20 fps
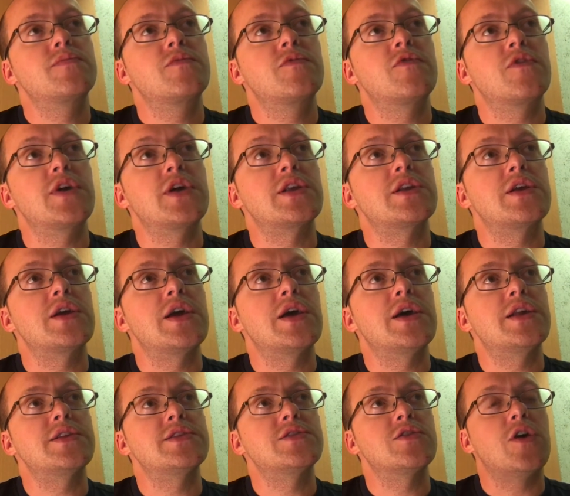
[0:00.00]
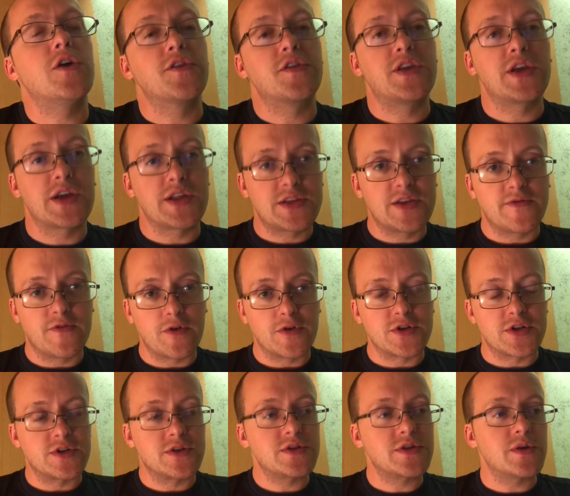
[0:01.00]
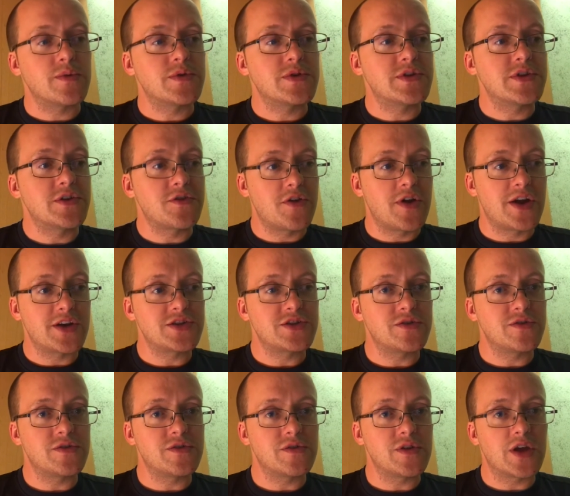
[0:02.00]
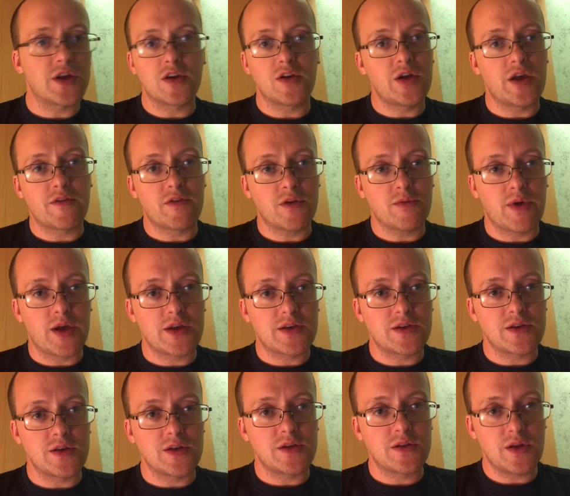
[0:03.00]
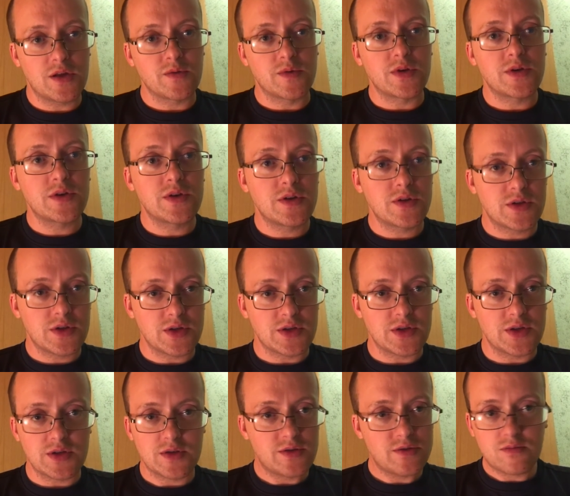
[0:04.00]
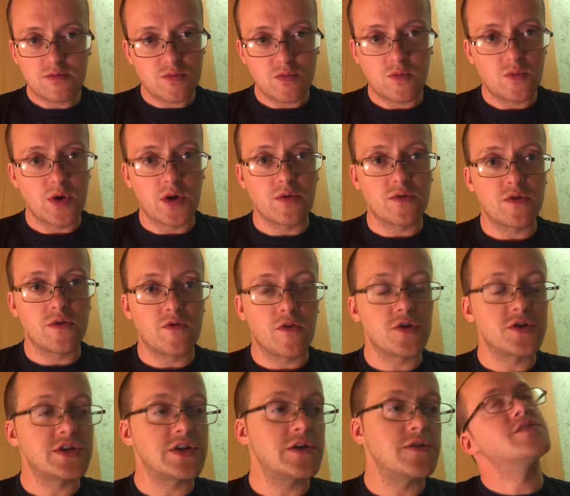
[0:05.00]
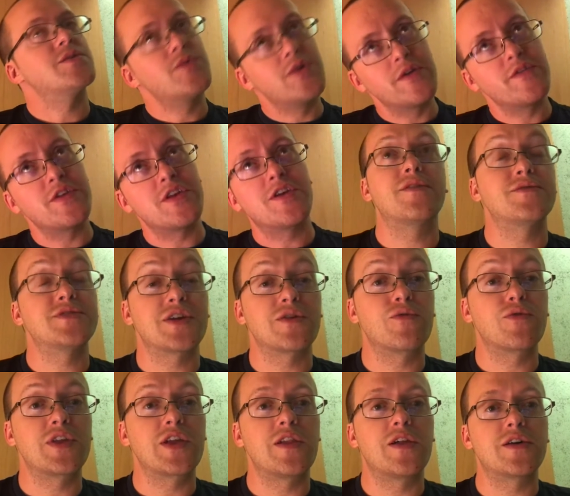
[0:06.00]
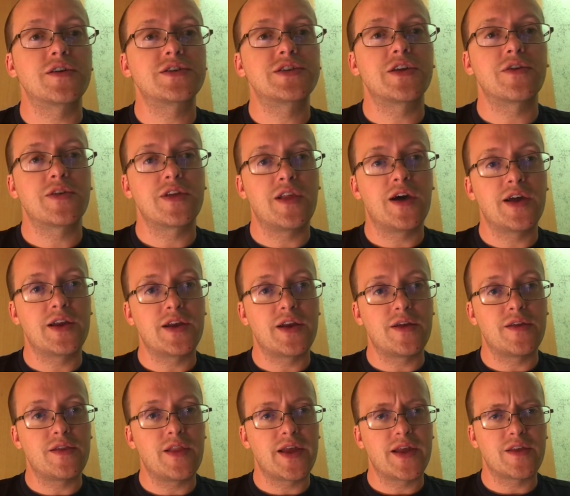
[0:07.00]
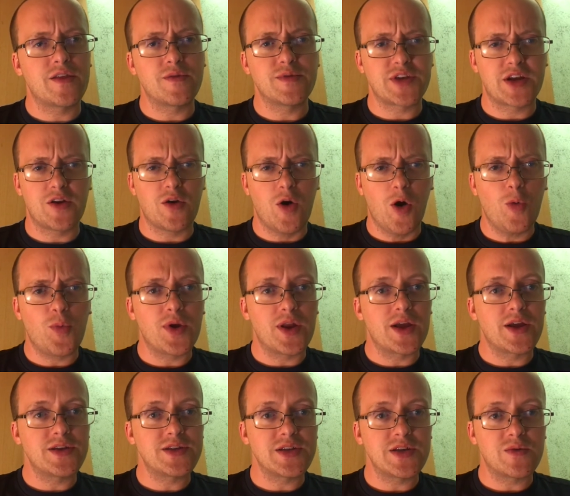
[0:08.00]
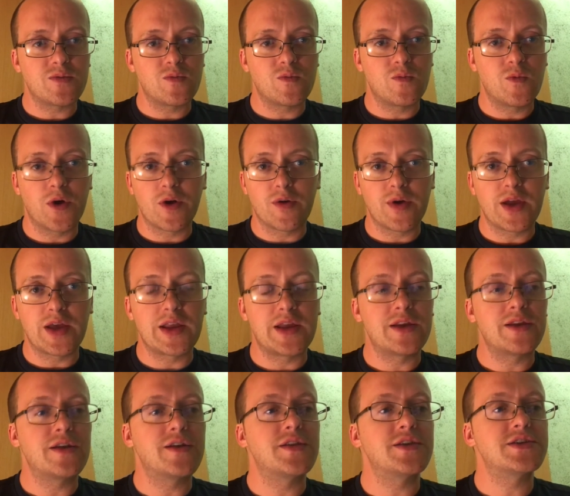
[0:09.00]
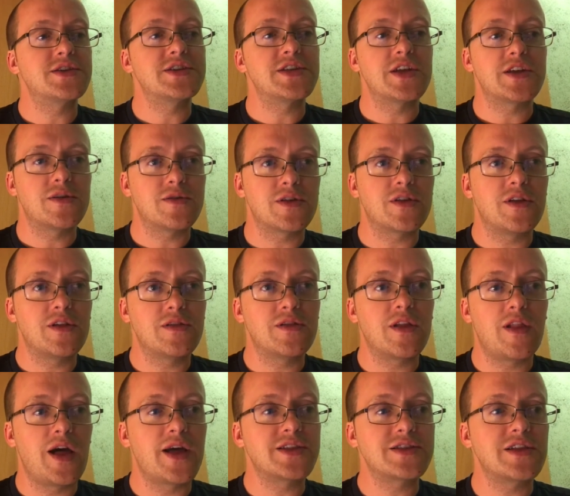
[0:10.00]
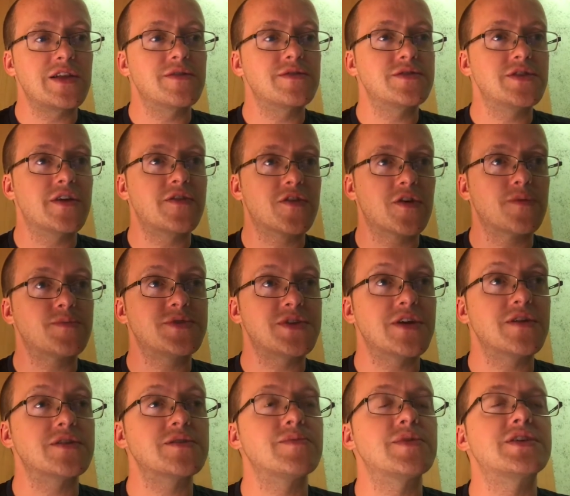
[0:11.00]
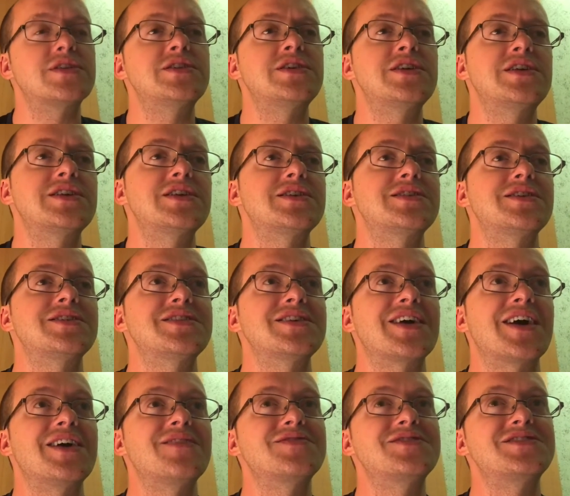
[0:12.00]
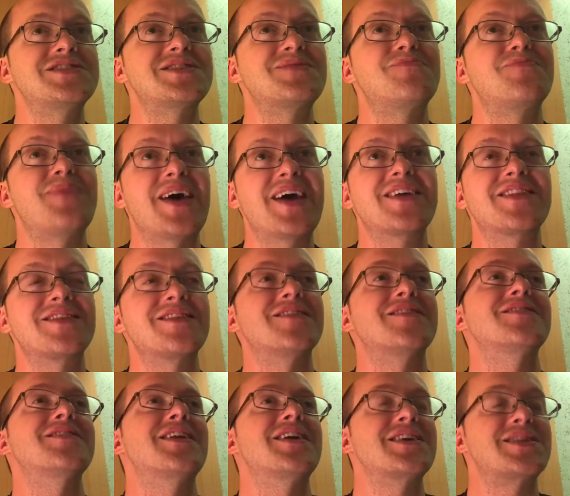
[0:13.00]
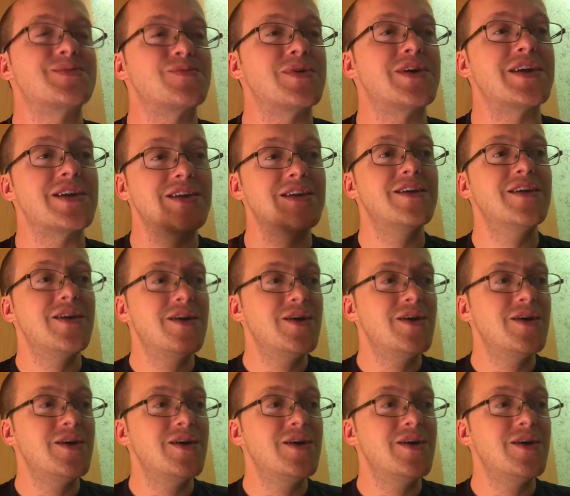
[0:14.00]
flight, and so all the tickets at Virgin. So I went to international, and they're like, no, you have to go back to the other one because we don't do Virgin here. So I went over there. There's like a really long security line, and like there was like no opening. I was like, where do I get in? And then she's like, no, the line's closed. You have to go upstairs. I'm like, Jesus. I was like, I was just back there, and then I explained